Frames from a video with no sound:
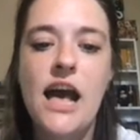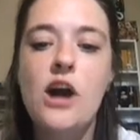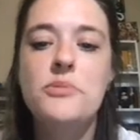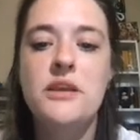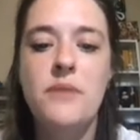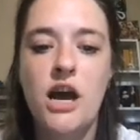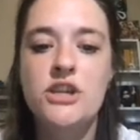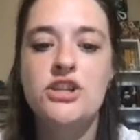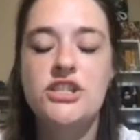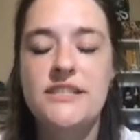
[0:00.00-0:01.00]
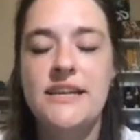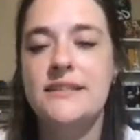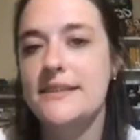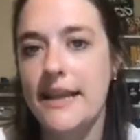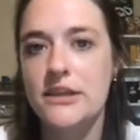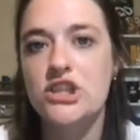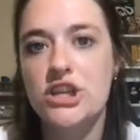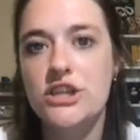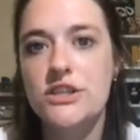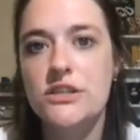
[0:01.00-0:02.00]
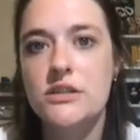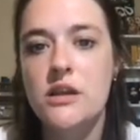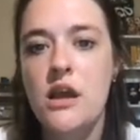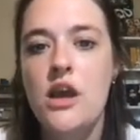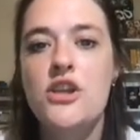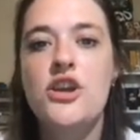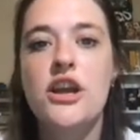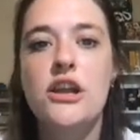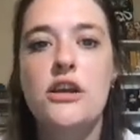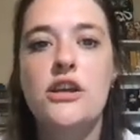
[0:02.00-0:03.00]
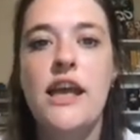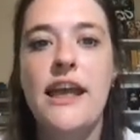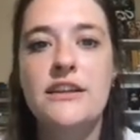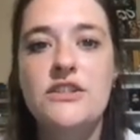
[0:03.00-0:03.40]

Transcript: them understand the dangers? You're going to answer